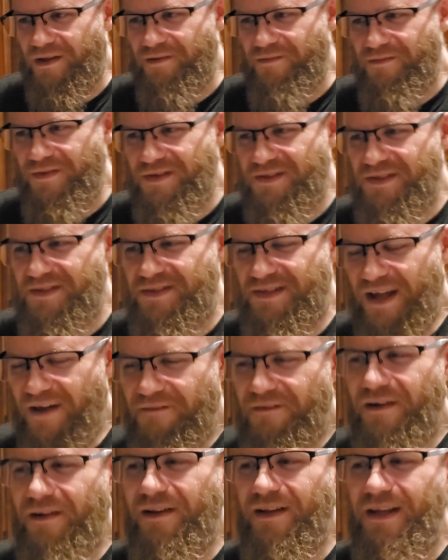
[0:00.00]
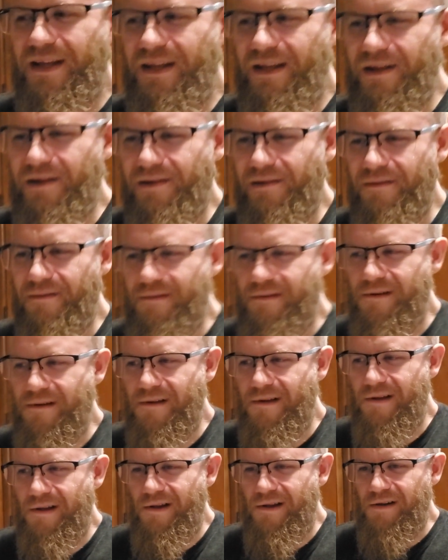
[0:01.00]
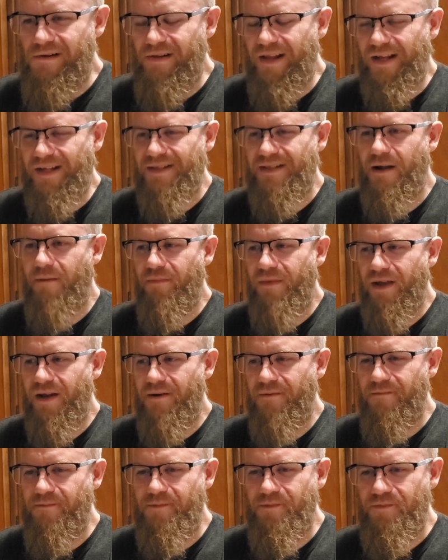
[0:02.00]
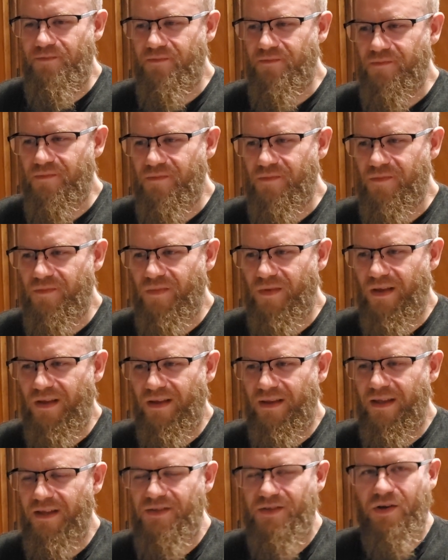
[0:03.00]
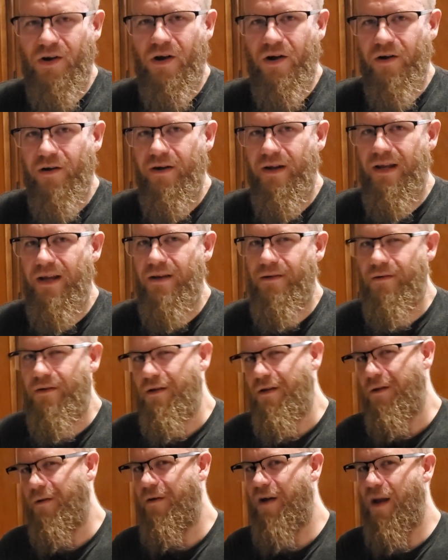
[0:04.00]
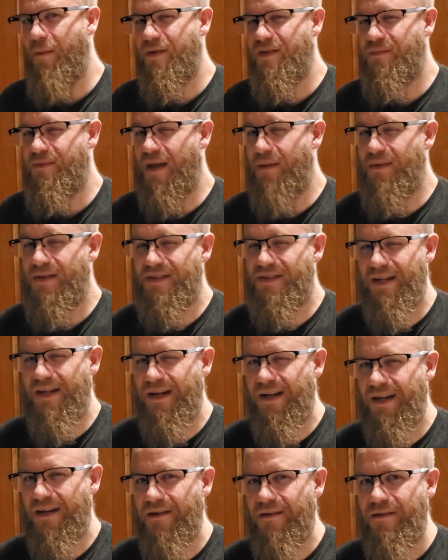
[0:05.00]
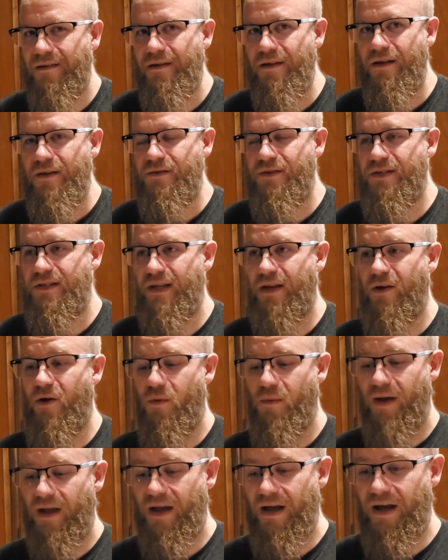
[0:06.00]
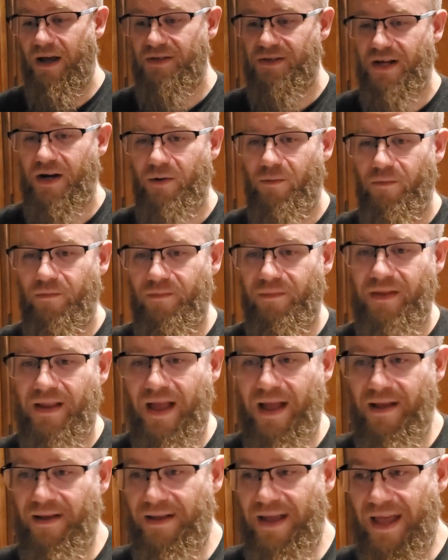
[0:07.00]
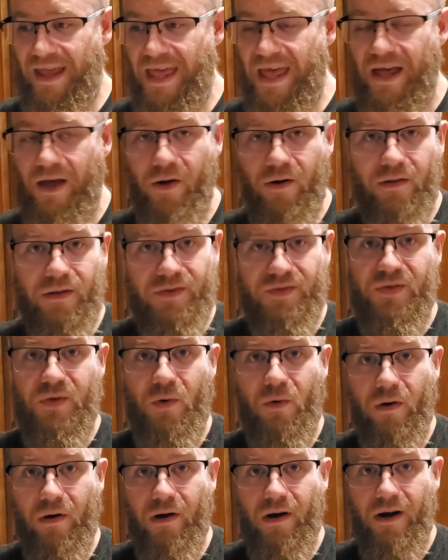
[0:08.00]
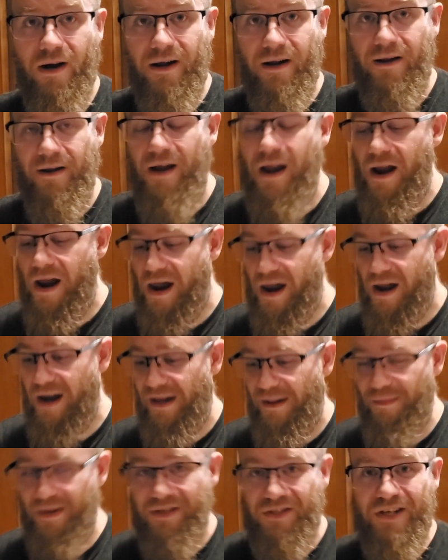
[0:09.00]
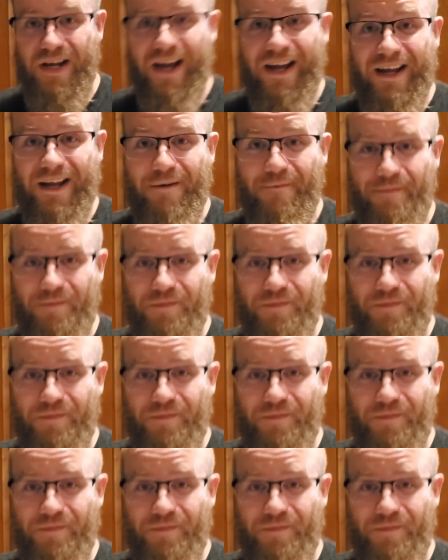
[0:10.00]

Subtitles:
this is definitely like something. Kids are hungry. Grandma's babysitting. She's like, "Oh my gosh, I can't go to the store. Let me check